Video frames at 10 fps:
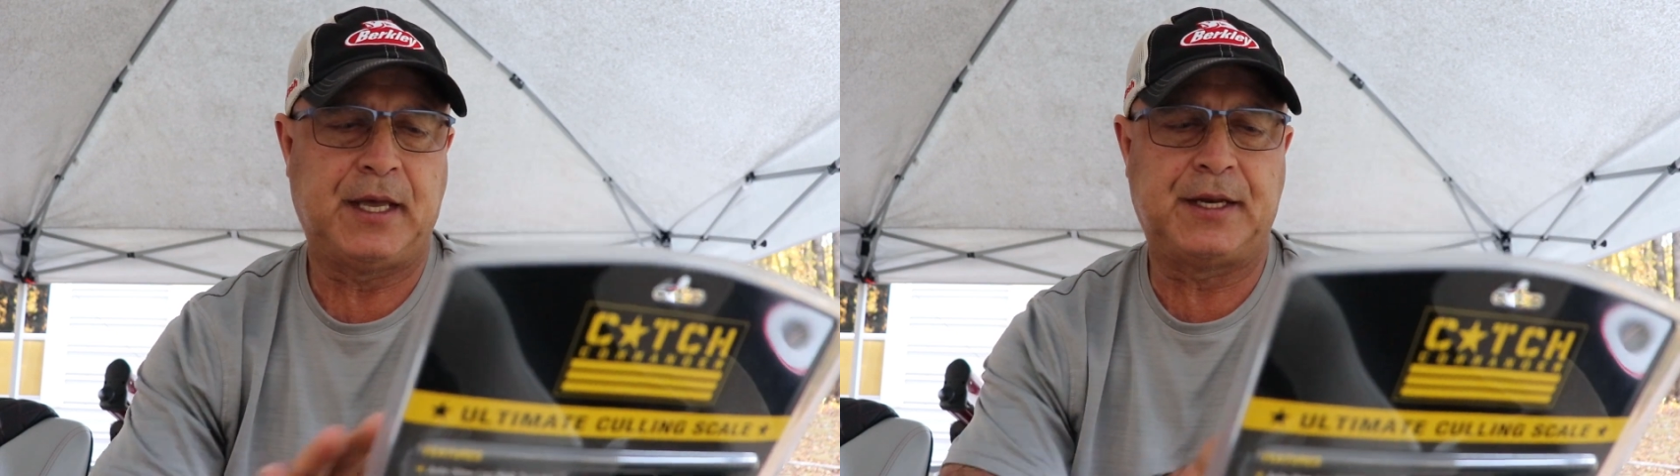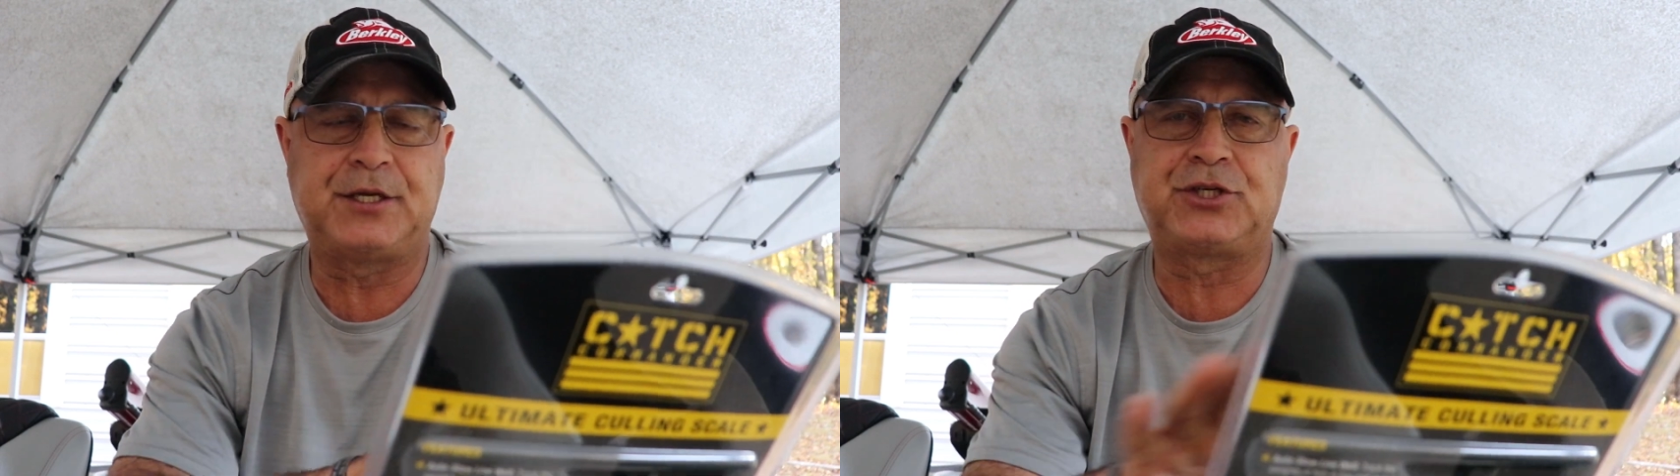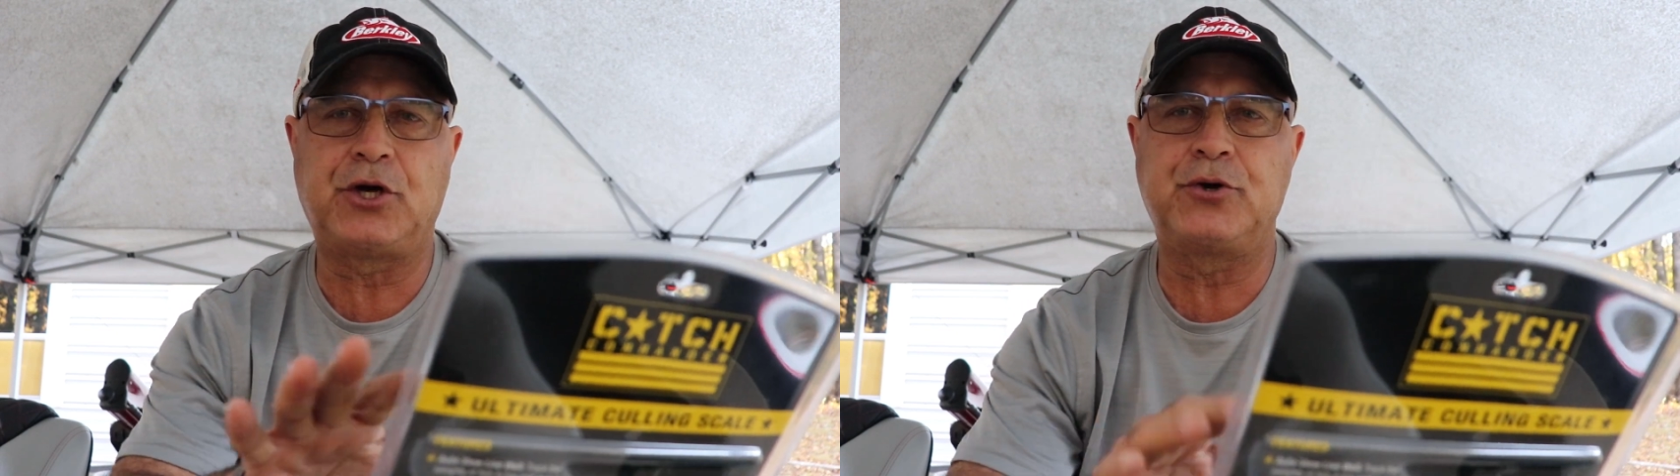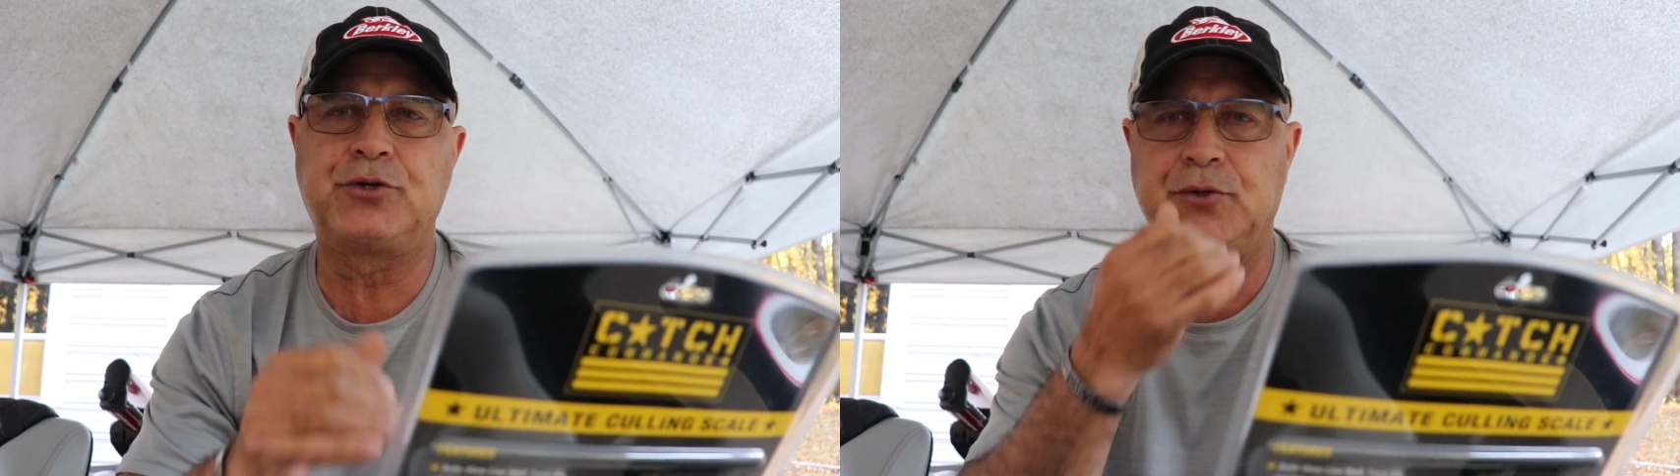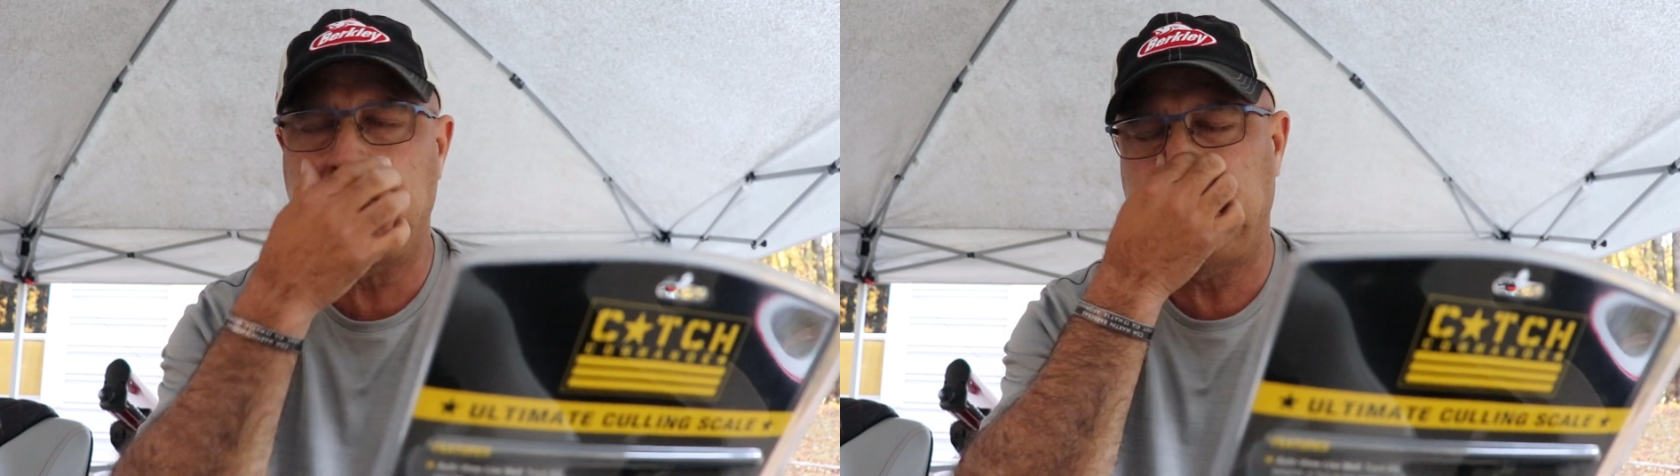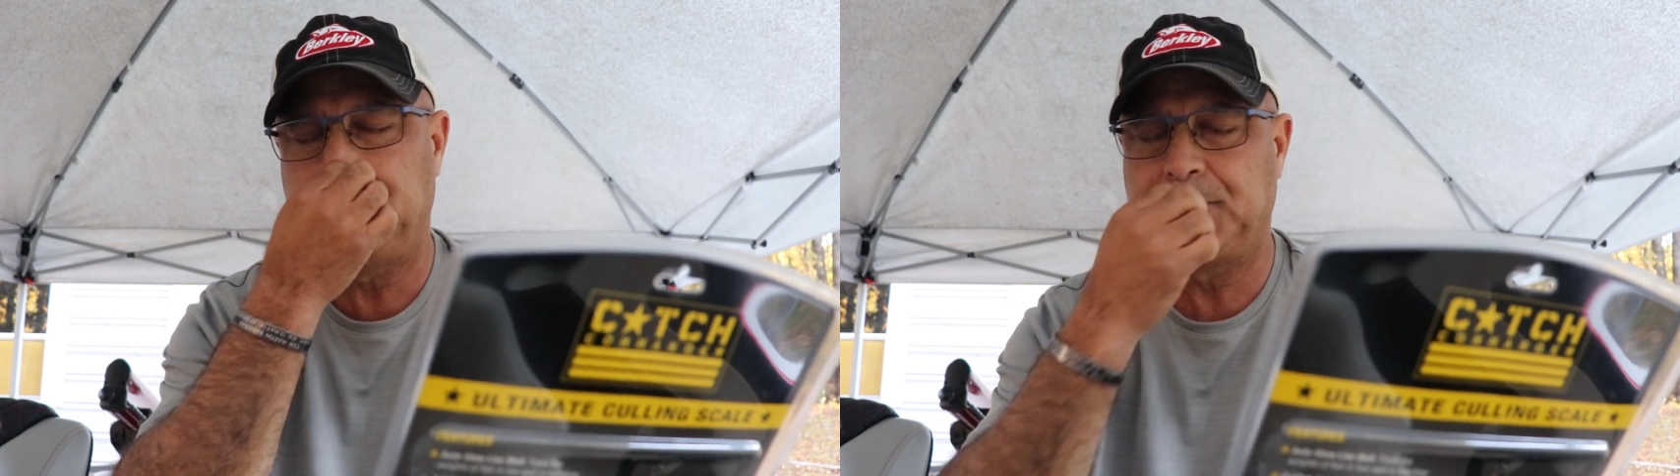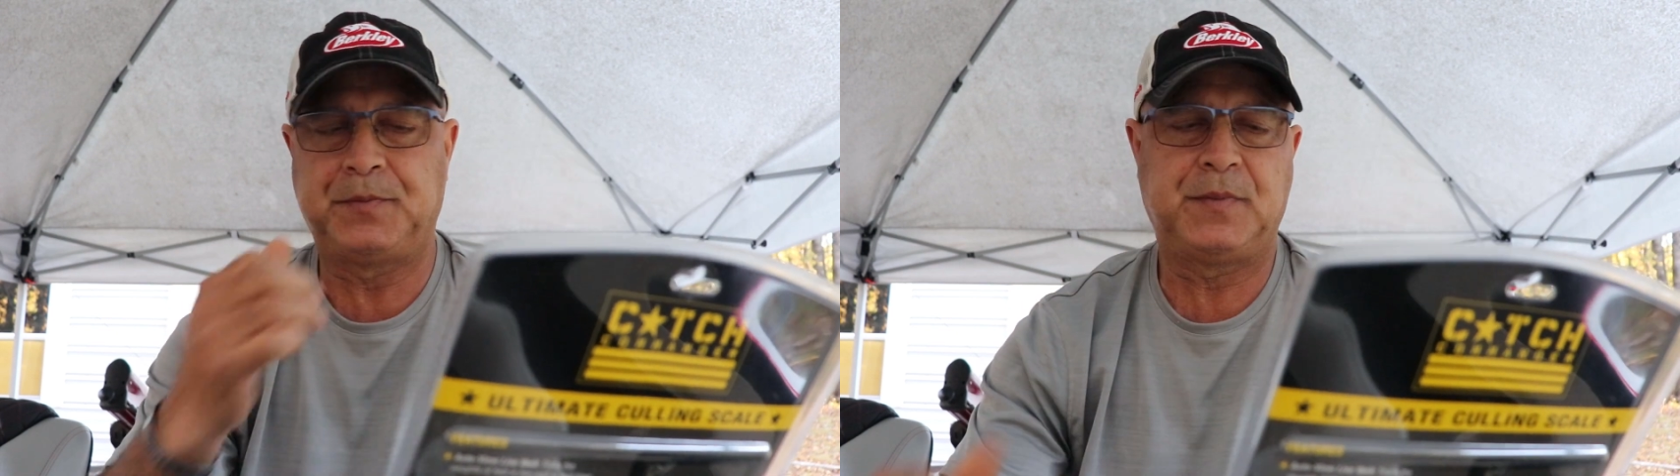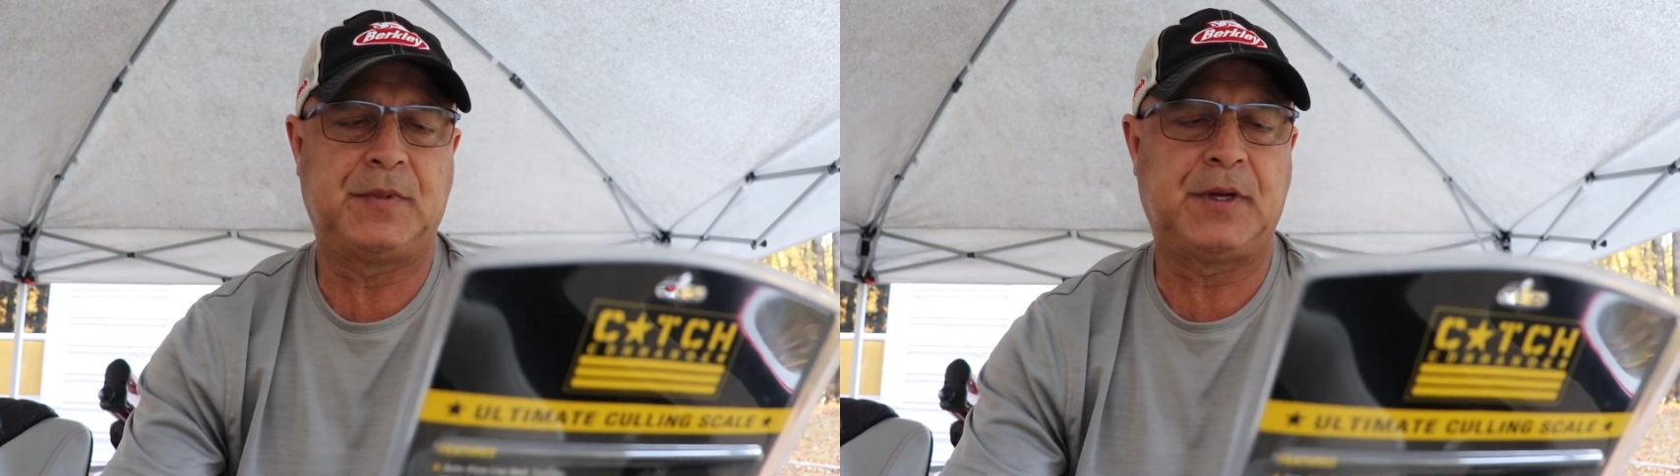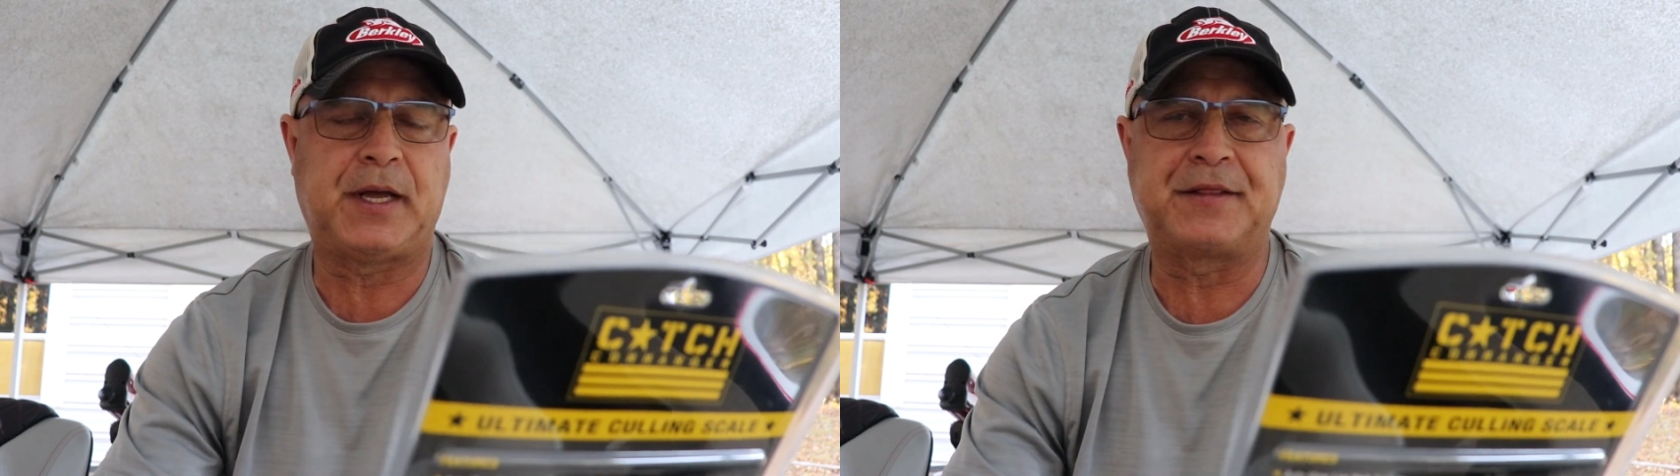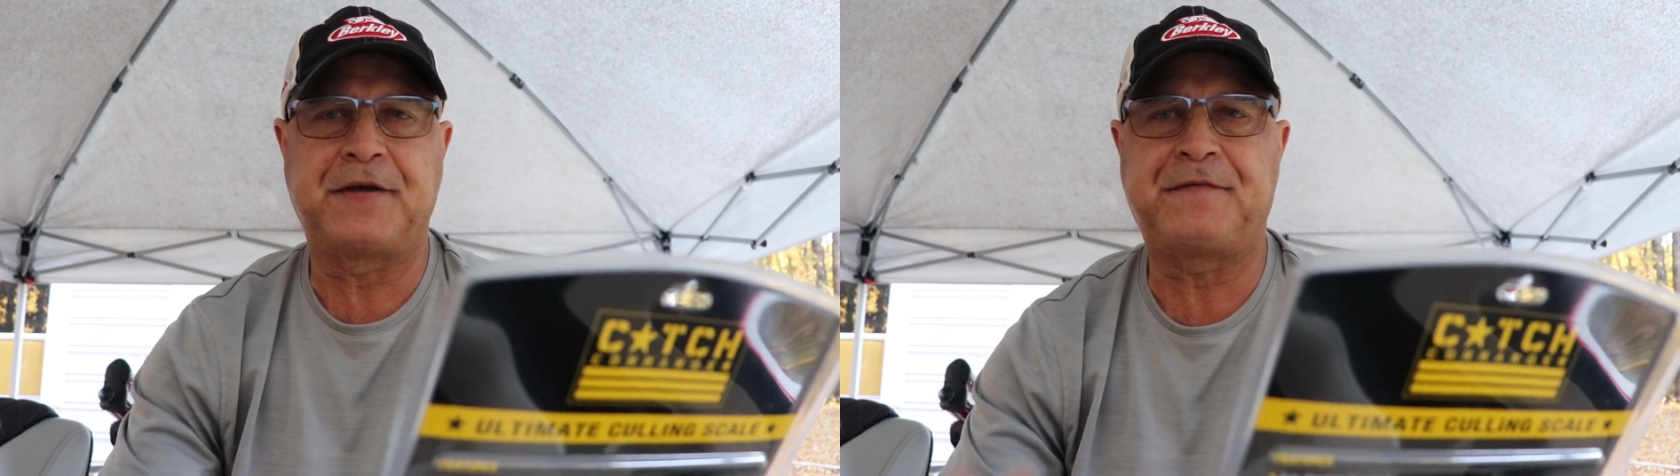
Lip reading: and it shows you the